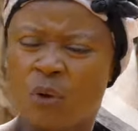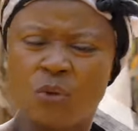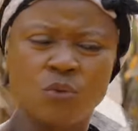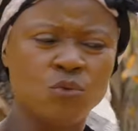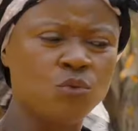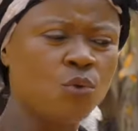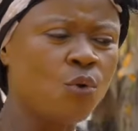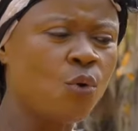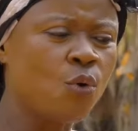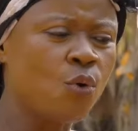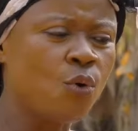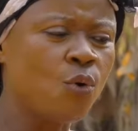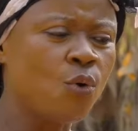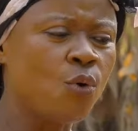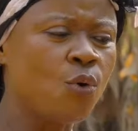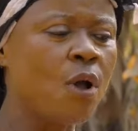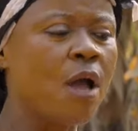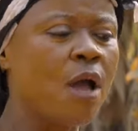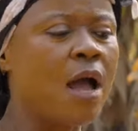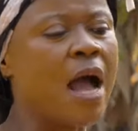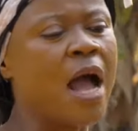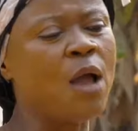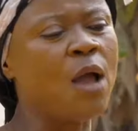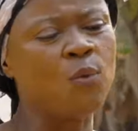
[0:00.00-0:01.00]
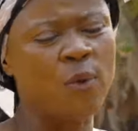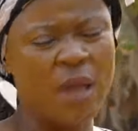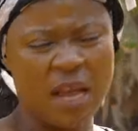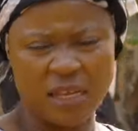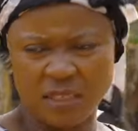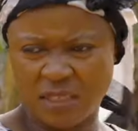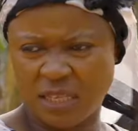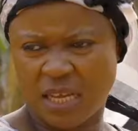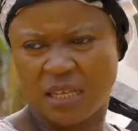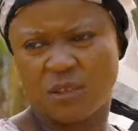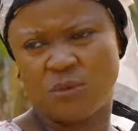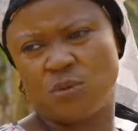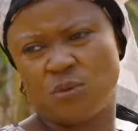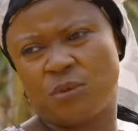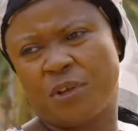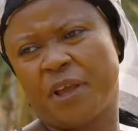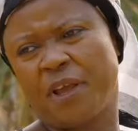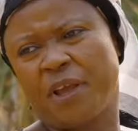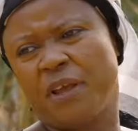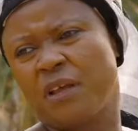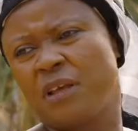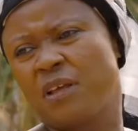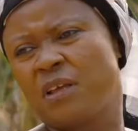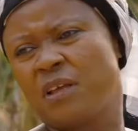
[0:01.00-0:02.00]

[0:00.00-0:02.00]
So, I will ask Aduke,